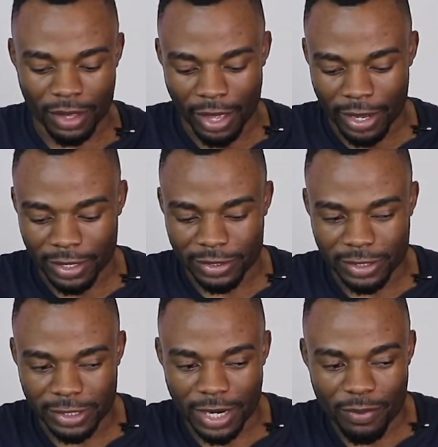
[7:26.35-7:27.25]
I can
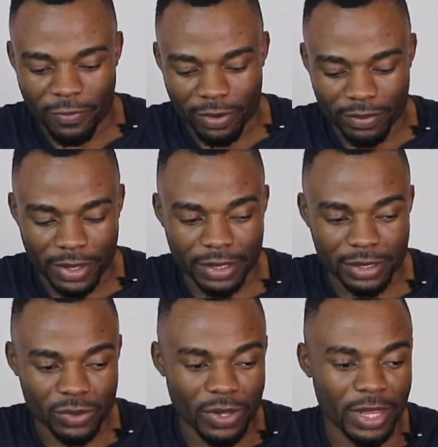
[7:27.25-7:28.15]
jump from this
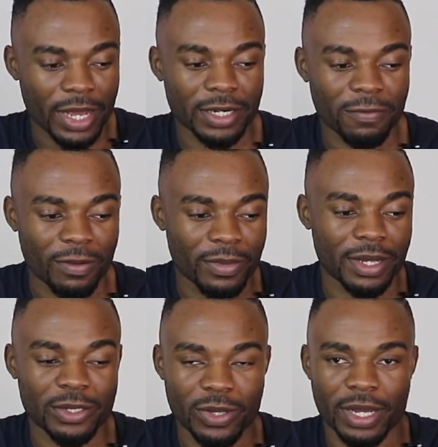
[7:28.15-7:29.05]
to that, from
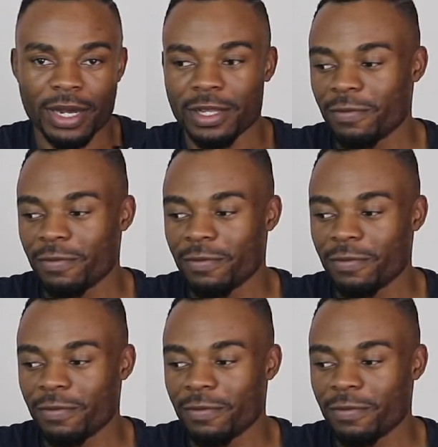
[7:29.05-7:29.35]
that to the other,